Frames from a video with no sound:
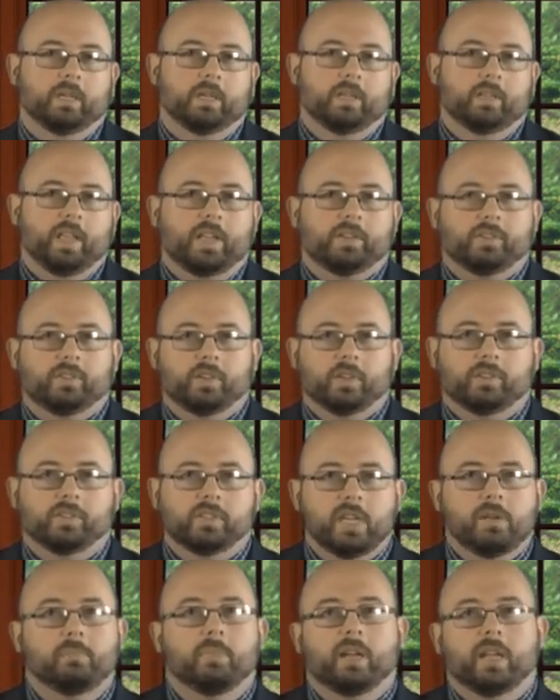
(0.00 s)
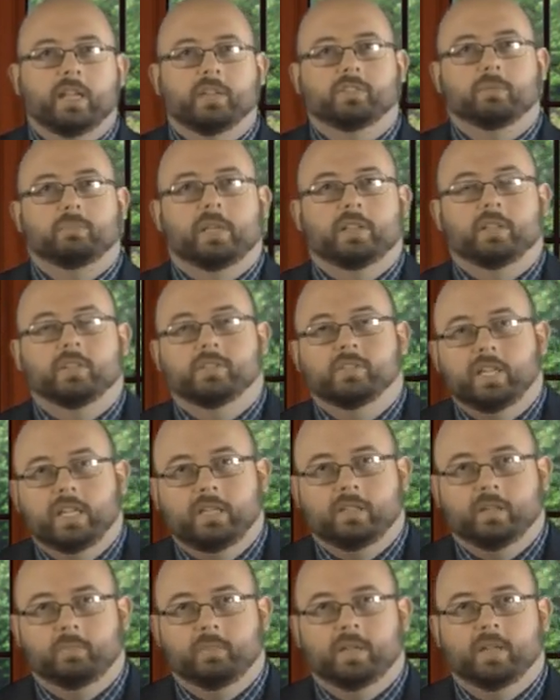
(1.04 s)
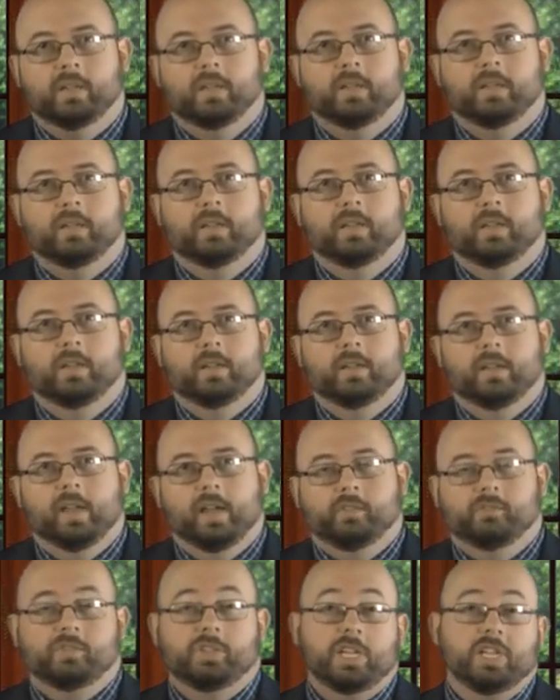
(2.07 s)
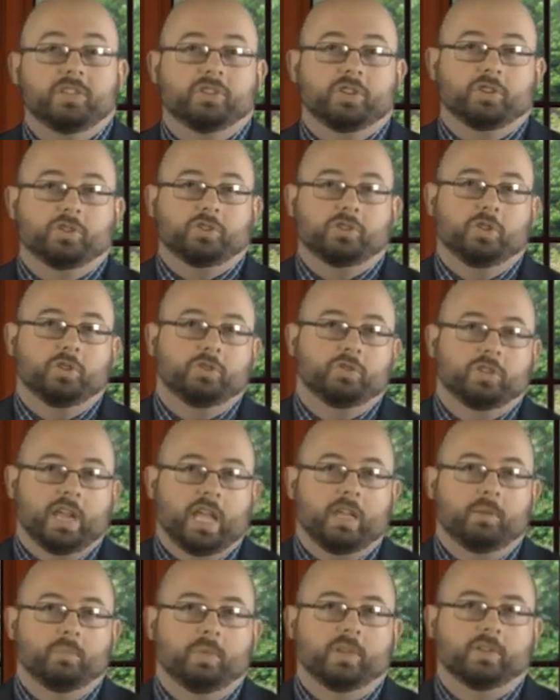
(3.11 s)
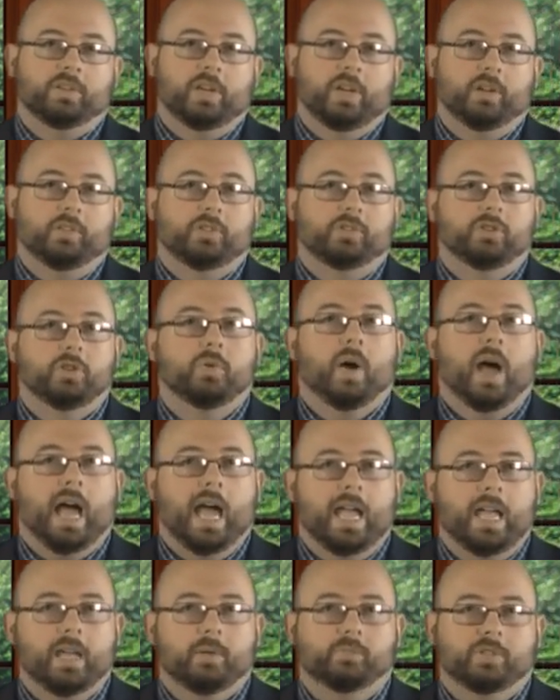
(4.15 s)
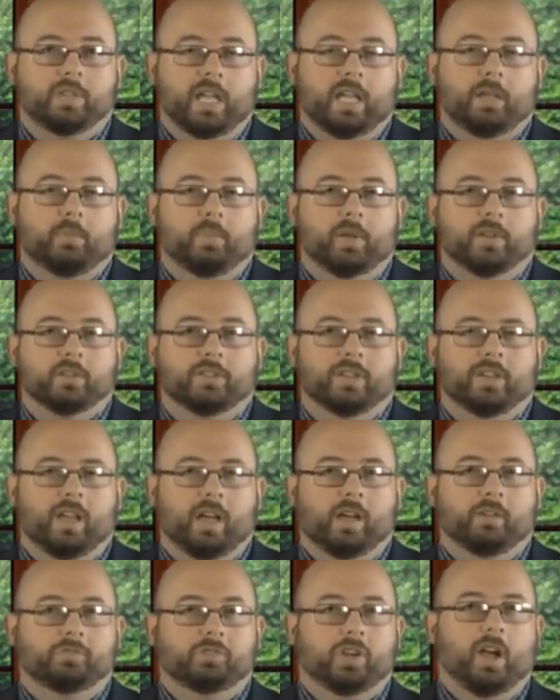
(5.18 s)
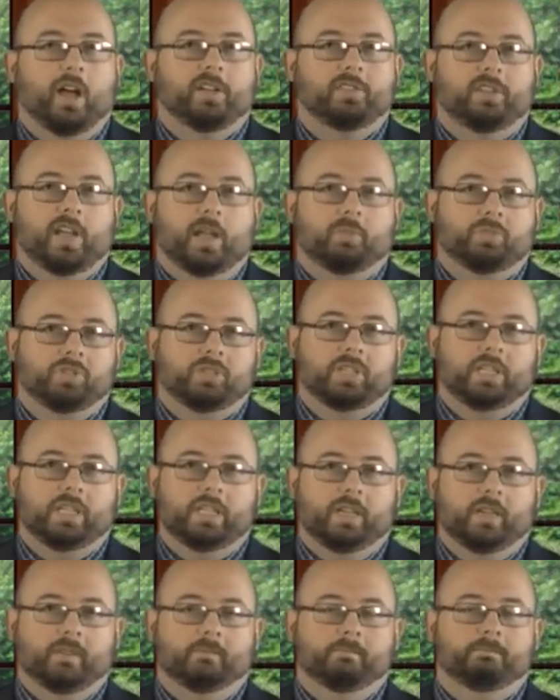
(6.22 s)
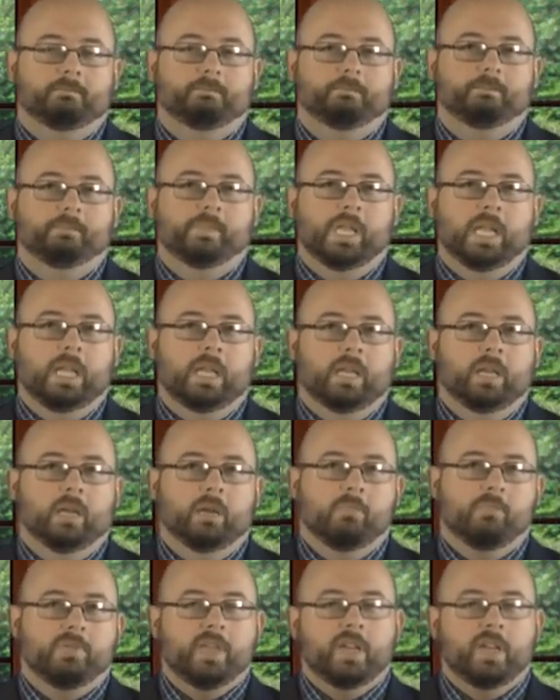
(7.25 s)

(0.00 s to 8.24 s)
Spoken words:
That's the symbolism and the sentiment of Jesus' two statements here, the two I am statements of John chapter 10. But